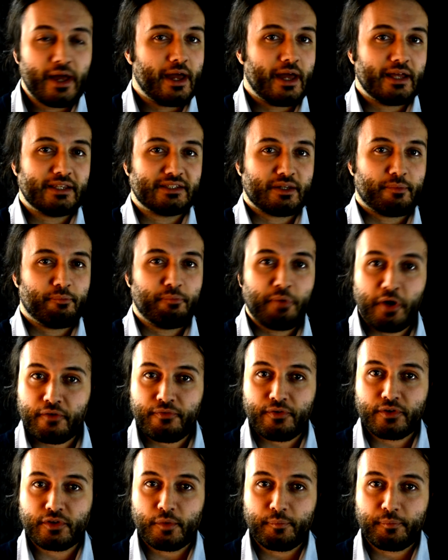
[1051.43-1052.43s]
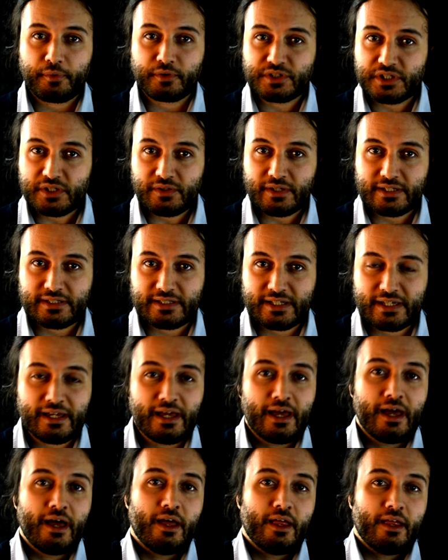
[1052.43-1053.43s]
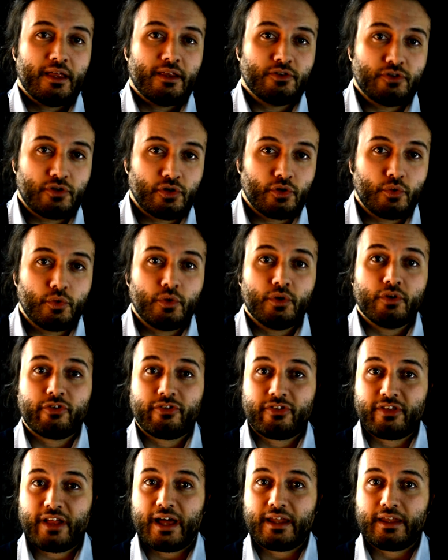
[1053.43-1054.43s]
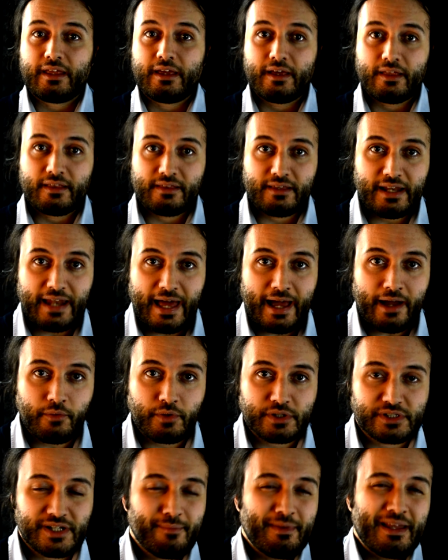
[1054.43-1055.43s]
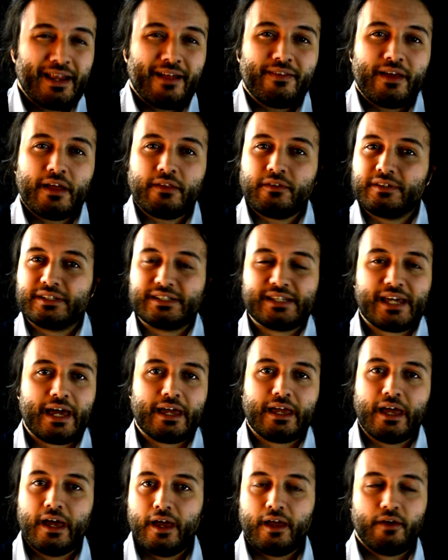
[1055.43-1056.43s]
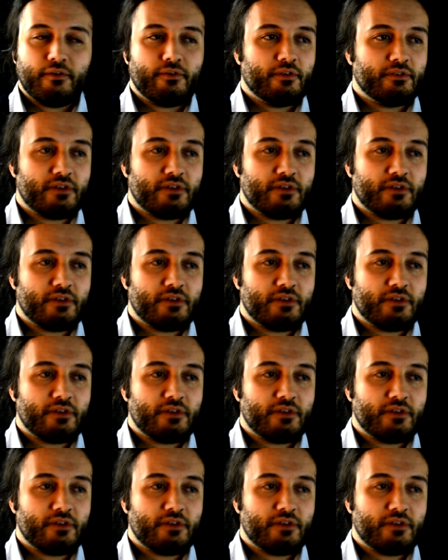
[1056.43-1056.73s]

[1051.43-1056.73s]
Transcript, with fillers: It's a perfect opportunity to study the language. I mean, at the end of the day, if you